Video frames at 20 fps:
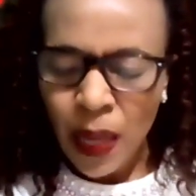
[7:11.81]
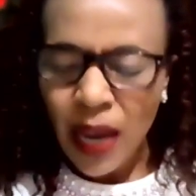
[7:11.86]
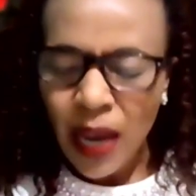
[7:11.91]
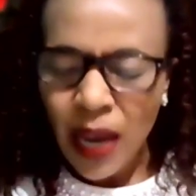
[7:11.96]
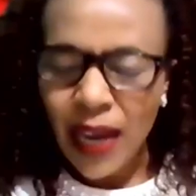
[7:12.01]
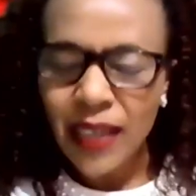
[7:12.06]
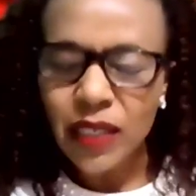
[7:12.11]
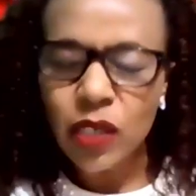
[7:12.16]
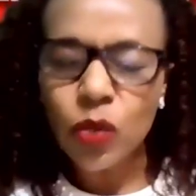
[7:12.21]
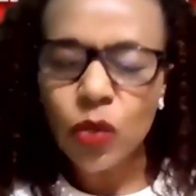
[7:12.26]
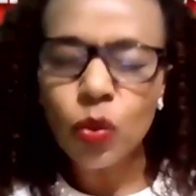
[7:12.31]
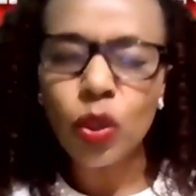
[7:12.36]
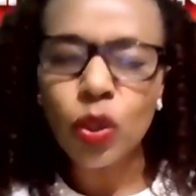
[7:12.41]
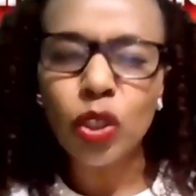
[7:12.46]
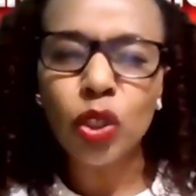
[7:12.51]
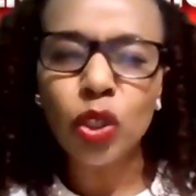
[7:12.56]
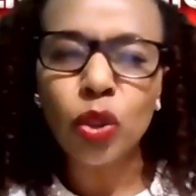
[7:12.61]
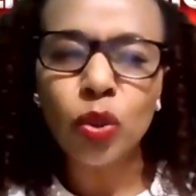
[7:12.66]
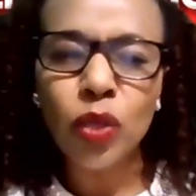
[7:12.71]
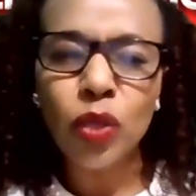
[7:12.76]
I just
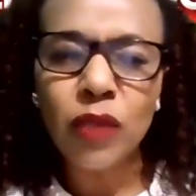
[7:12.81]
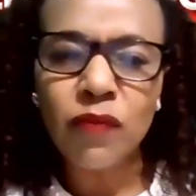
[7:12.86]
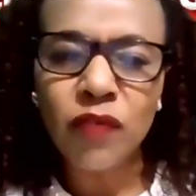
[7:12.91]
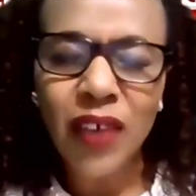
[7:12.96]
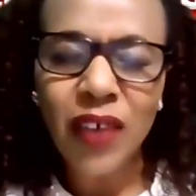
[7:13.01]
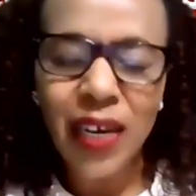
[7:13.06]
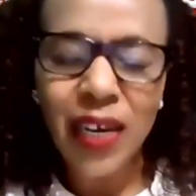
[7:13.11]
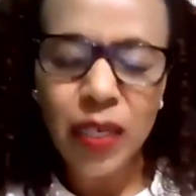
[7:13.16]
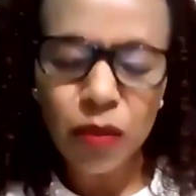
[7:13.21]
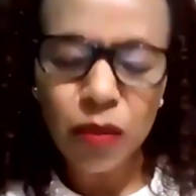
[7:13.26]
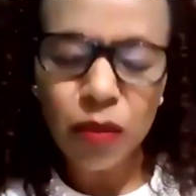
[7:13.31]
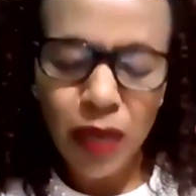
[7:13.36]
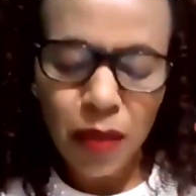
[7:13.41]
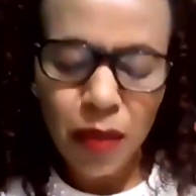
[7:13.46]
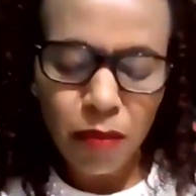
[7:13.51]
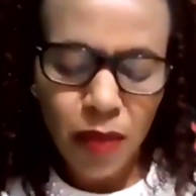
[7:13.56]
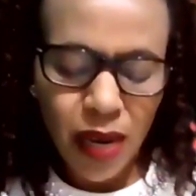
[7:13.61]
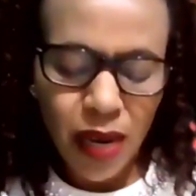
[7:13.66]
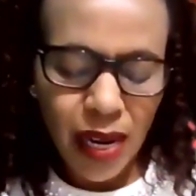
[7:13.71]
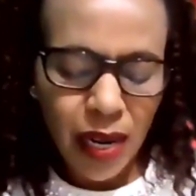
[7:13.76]
want to invite my
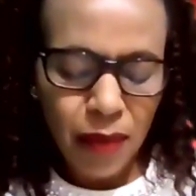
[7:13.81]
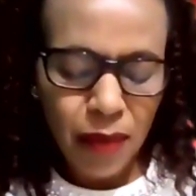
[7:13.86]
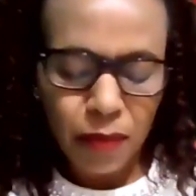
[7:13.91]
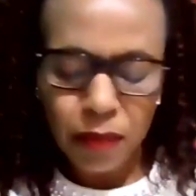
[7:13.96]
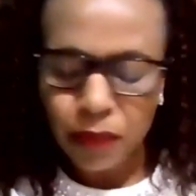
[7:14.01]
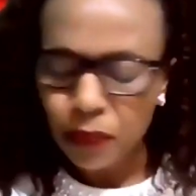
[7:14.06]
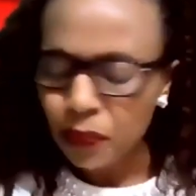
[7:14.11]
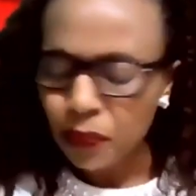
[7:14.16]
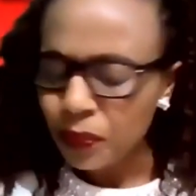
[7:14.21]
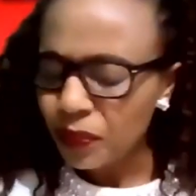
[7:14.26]
mom,